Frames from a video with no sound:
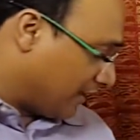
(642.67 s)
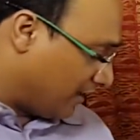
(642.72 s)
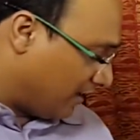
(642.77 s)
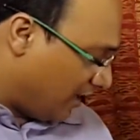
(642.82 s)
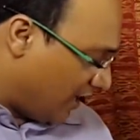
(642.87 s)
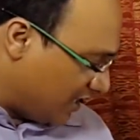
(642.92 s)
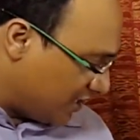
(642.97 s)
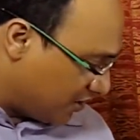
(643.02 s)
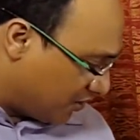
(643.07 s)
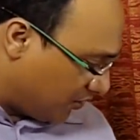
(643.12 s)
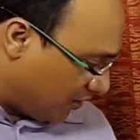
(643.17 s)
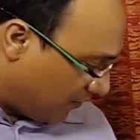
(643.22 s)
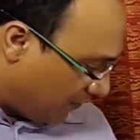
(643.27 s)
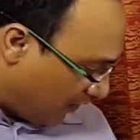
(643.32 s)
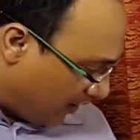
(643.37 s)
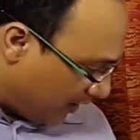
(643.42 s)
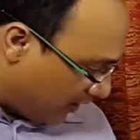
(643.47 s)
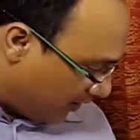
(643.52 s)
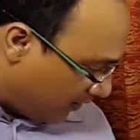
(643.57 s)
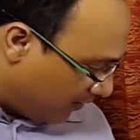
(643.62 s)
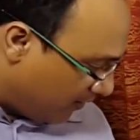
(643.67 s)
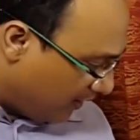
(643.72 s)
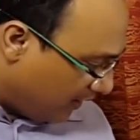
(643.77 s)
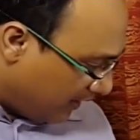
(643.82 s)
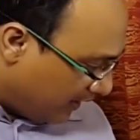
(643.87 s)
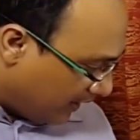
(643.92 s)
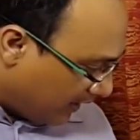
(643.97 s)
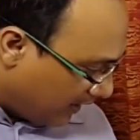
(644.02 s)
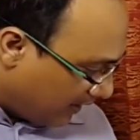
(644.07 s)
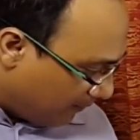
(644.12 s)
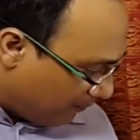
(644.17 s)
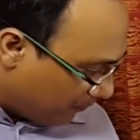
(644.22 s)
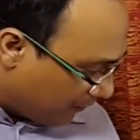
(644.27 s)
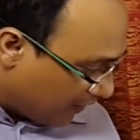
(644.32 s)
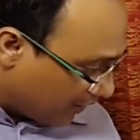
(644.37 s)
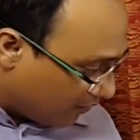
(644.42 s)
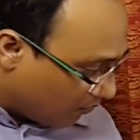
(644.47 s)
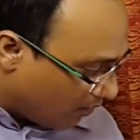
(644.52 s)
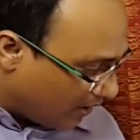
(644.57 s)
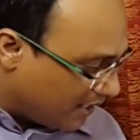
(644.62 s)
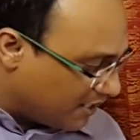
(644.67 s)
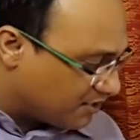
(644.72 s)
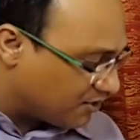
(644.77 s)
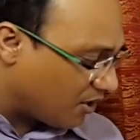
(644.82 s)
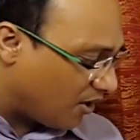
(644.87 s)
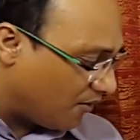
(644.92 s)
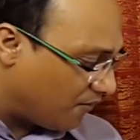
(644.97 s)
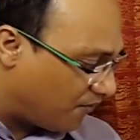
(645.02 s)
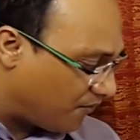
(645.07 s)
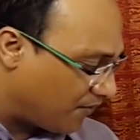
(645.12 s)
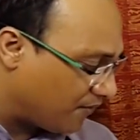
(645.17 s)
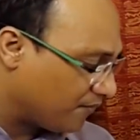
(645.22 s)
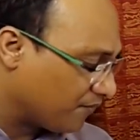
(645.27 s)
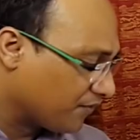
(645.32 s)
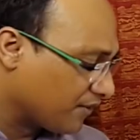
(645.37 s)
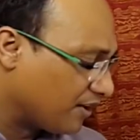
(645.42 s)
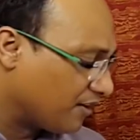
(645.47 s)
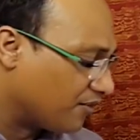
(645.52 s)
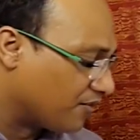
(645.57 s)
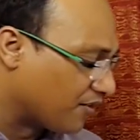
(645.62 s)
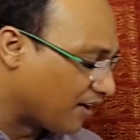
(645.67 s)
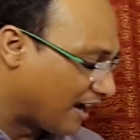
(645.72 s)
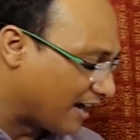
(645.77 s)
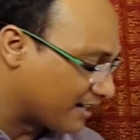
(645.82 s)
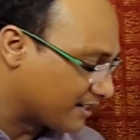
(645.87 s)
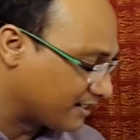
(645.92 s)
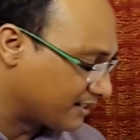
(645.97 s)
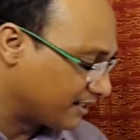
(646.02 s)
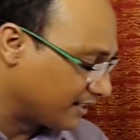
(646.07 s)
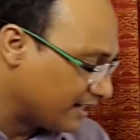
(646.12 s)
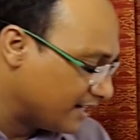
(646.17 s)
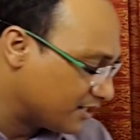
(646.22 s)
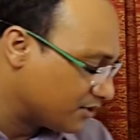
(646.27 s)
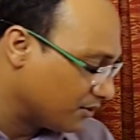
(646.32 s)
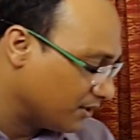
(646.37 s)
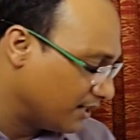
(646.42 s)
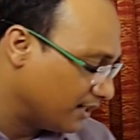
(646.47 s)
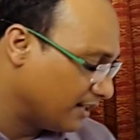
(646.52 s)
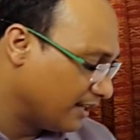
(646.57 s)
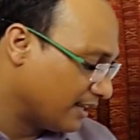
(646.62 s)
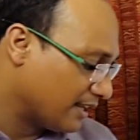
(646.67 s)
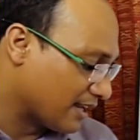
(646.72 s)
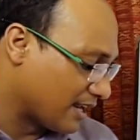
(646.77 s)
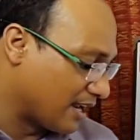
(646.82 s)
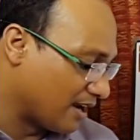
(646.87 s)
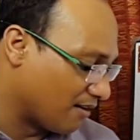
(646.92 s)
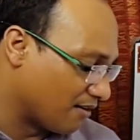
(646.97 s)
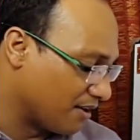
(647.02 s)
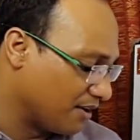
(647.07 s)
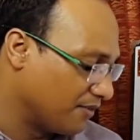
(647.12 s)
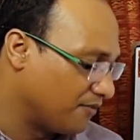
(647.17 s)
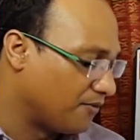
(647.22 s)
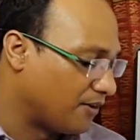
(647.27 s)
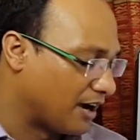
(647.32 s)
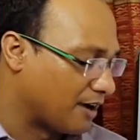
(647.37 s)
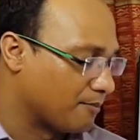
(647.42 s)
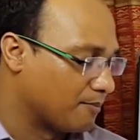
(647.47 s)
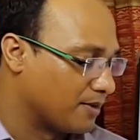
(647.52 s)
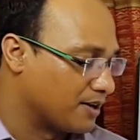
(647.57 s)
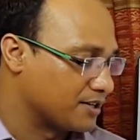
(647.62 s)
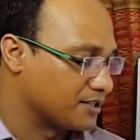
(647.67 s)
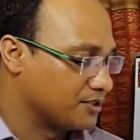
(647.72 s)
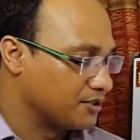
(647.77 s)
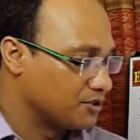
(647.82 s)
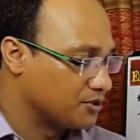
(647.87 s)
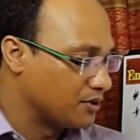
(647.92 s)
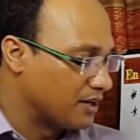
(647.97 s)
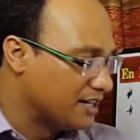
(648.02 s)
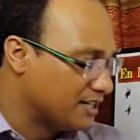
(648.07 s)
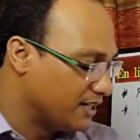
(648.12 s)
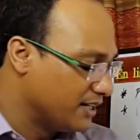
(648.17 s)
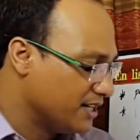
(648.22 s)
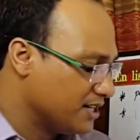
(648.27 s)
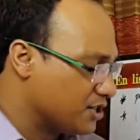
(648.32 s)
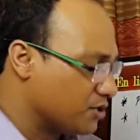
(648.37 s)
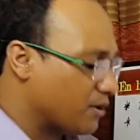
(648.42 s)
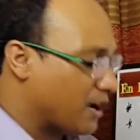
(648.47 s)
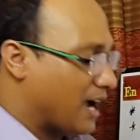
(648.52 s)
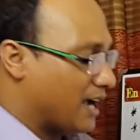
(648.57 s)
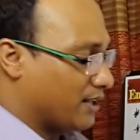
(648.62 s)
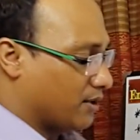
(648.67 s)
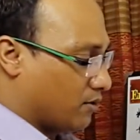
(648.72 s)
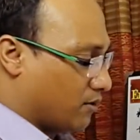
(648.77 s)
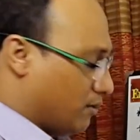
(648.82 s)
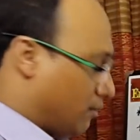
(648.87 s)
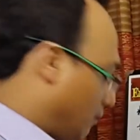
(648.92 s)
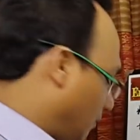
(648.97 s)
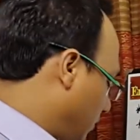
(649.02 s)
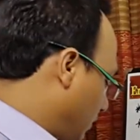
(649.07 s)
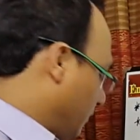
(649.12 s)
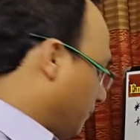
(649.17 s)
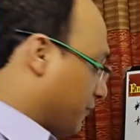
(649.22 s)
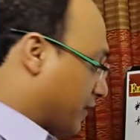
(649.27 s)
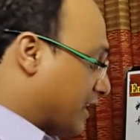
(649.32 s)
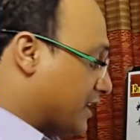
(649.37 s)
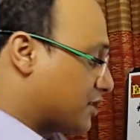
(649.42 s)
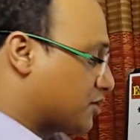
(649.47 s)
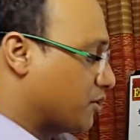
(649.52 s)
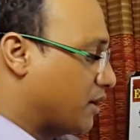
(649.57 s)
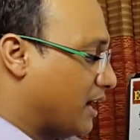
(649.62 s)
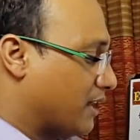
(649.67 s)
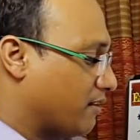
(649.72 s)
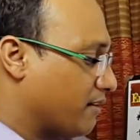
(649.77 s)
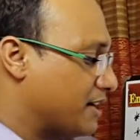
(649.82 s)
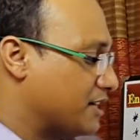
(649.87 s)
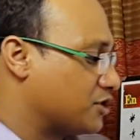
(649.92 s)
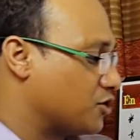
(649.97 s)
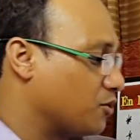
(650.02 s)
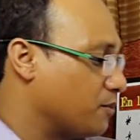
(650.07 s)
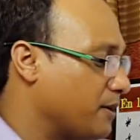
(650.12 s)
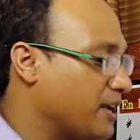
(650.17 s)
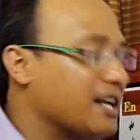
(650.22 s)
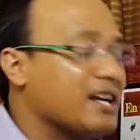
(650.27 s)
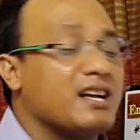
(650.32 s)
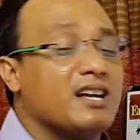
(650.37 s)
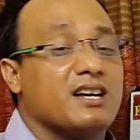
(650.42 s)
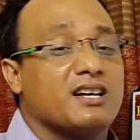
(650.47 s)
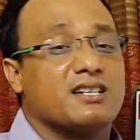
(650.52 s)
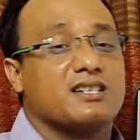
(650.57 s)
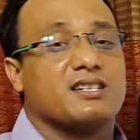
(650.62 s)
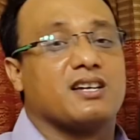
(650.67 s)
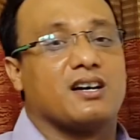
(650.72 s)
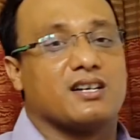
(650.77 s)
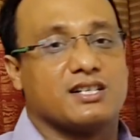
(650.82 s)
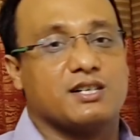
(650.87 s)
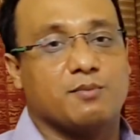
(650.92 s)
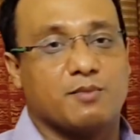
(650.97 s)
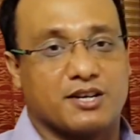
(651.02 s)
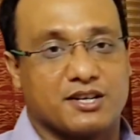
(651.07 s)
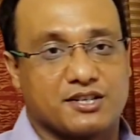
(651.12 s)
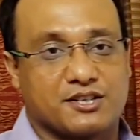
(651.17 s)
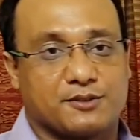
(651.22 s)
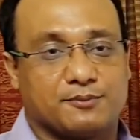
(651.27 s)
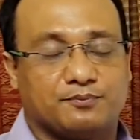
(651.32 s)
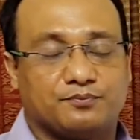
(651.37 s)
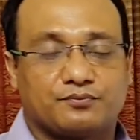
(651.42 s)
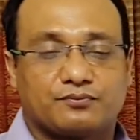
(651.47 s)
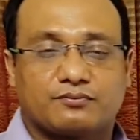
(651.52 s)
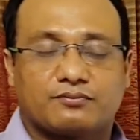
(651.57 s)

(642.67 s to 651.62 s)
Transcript: And the last or final, the knowledge of facts, it will carry 5 marks. So in together it will be 30 marks.